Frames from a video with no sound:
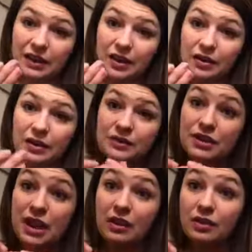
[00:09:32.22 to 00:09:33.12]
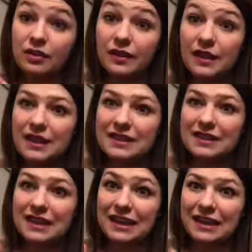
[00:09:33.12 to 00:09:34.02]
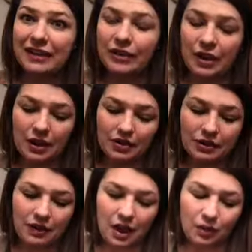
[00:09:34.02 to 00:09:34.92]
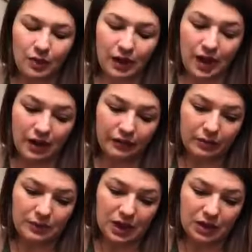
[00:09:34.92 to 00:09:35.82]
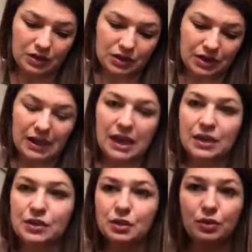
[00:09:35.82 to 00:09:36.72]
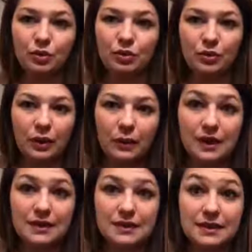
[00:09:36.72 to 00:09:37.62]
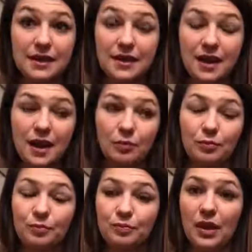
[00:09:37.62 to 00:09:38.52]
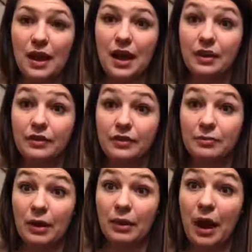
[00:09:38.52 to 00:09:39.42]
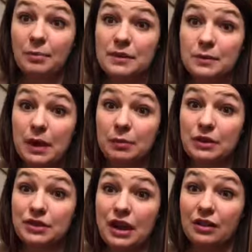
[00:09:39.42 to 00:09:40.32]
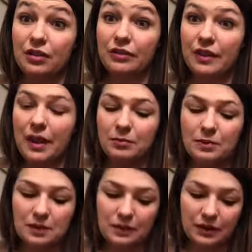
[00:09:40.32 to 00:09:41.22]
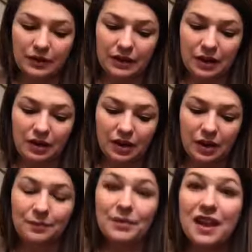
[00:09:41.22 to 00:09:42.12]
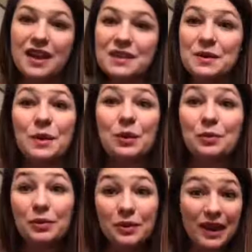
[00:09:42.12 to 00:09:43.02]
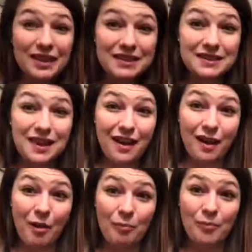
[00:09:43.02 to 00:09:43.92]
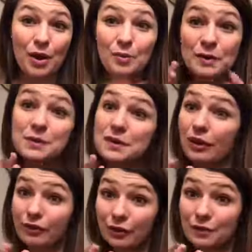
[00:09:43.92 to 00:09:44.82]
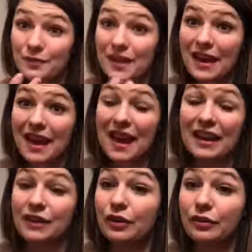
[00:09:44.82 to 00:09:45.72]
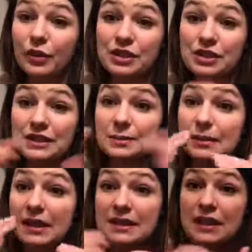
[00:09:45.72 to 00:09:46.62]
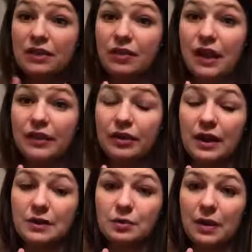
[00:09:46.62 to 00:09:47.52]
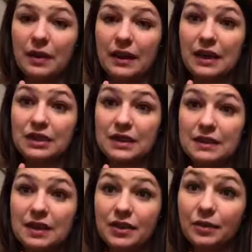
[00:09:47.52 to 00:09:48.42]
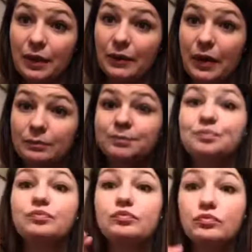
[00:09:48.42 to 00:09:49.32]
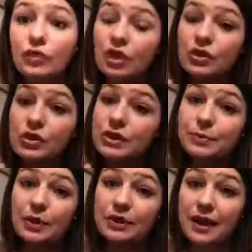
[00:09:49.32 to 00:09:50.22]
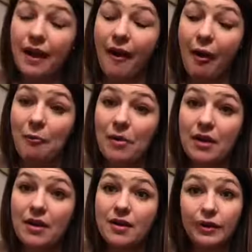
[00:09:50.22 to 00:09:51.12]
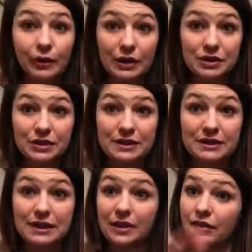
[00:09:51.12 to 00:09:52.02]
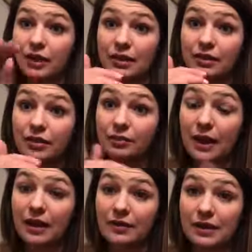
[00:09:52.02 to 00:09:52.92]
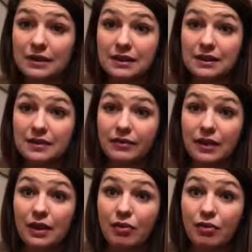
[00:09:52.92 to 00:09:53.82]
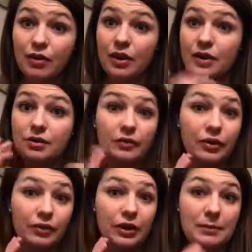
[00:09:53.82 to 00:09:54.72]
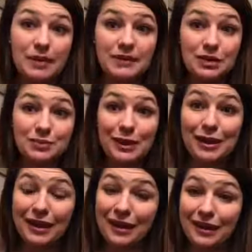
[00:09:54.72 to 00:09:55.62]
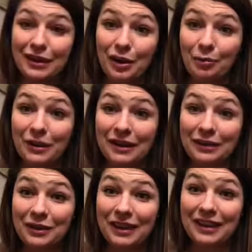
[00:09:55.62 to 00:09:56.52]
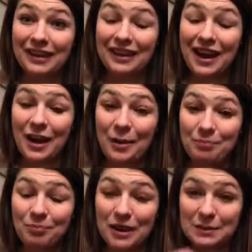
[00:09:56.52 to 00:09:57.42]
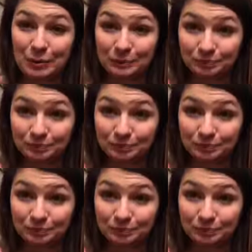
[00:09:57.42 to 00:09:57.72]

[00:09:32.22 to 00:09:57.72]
coat of gel over these to get even extra long wear out of them. And I usually can get 2-3 weeks out of my wraps when I put gel over them, so even longer. So I hope you guys, I hope this was helpful, and if you have questions, please, I know a lot of you guys will probably catch this on the rerun, so just put your questions either in the thread of this video or feel free to message me and I can help in any way possible.